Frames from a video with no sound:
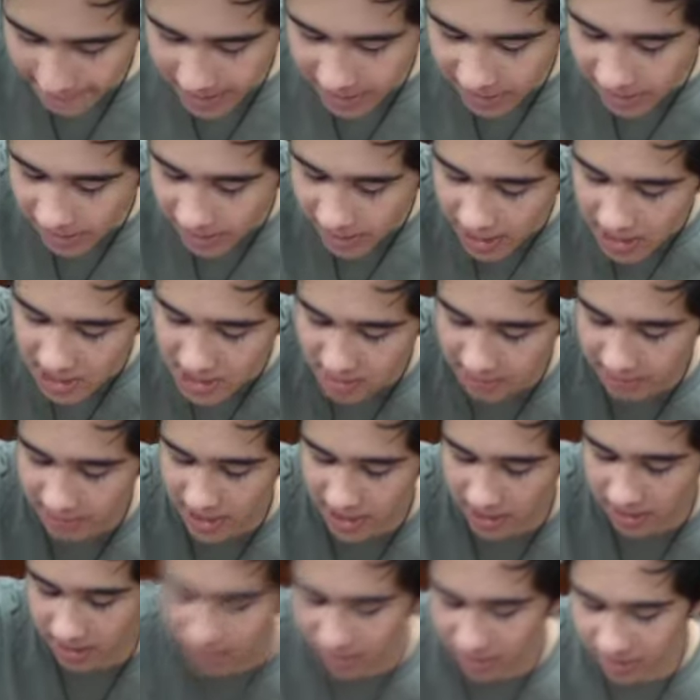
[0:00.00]
little hint of
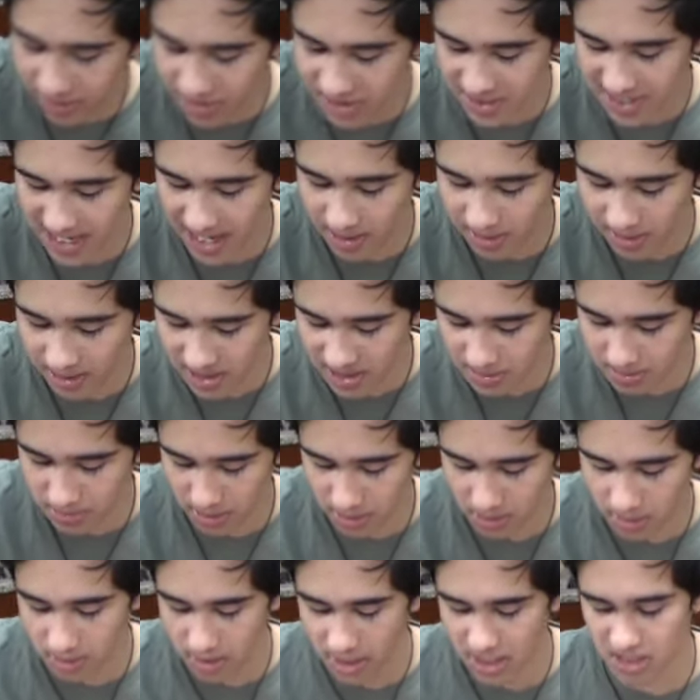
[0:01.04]
vinegar, a little sourness, but
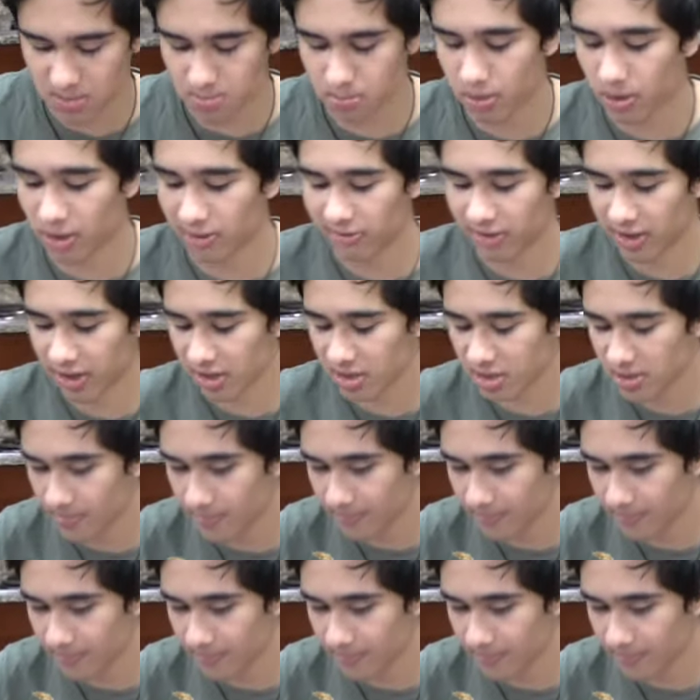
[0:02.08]
it's perfect.